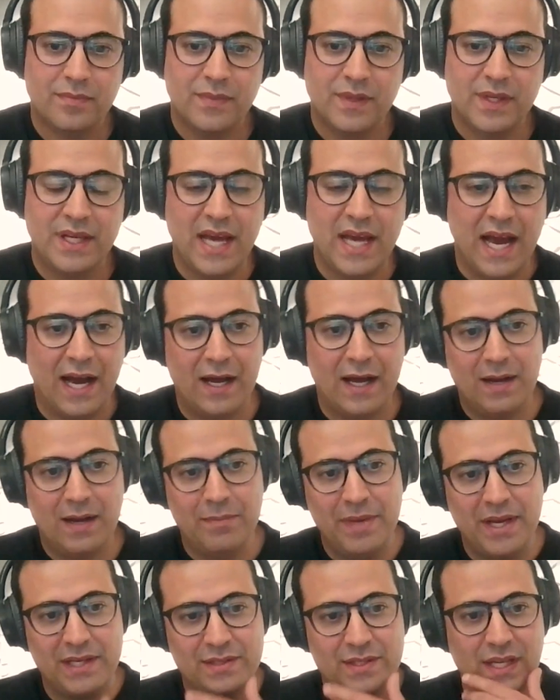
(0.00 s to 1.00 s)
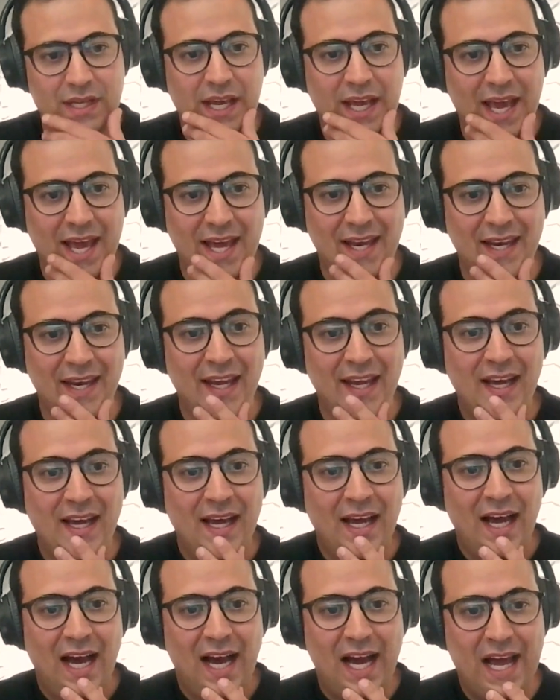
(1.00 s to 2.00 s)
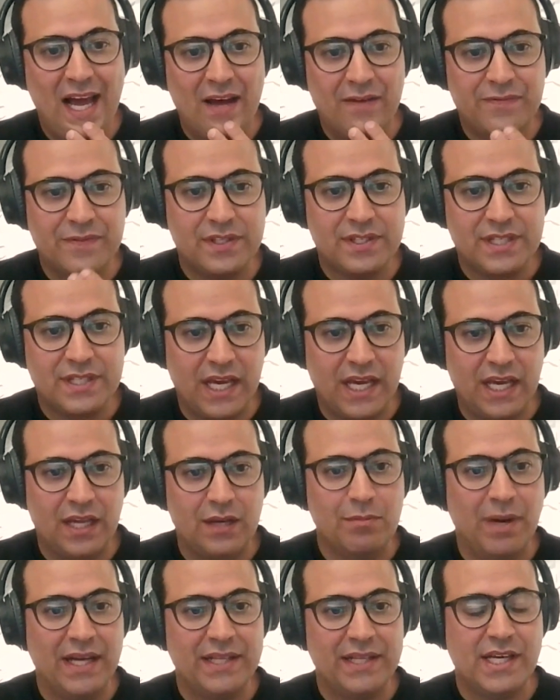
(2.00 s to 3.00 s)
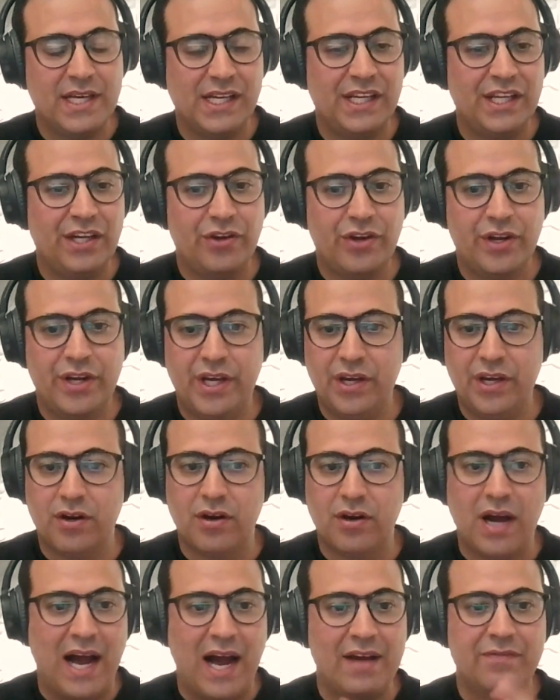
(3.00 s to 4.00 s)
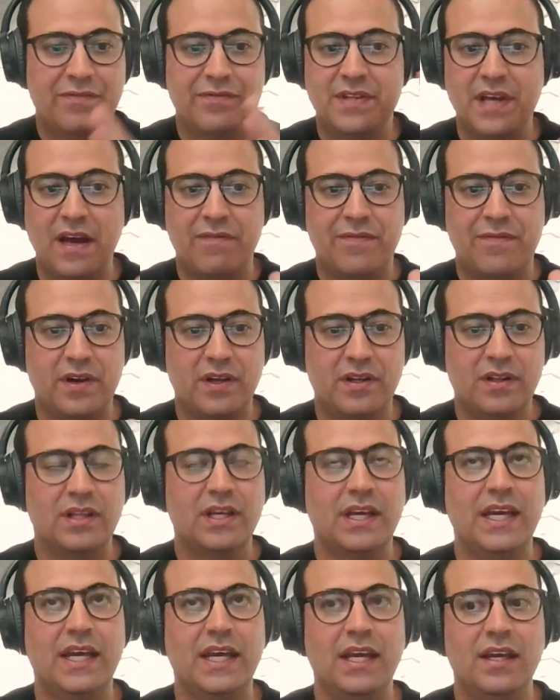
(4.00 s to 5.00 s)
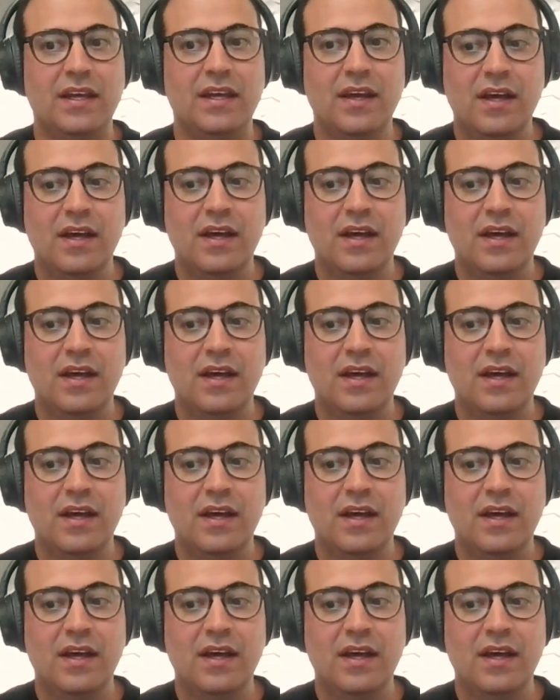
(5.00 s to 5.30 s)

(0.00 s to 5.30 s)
Yeah, amazing. And I have to say, in my tenure here, I've definitely,